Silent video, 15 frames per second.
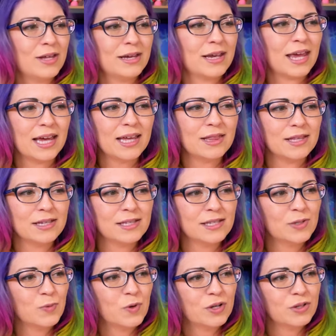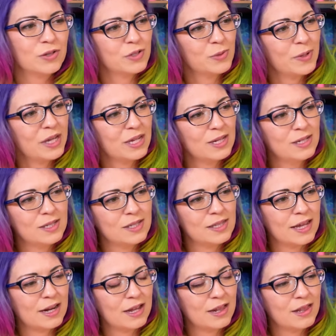again, this is one of those pins that I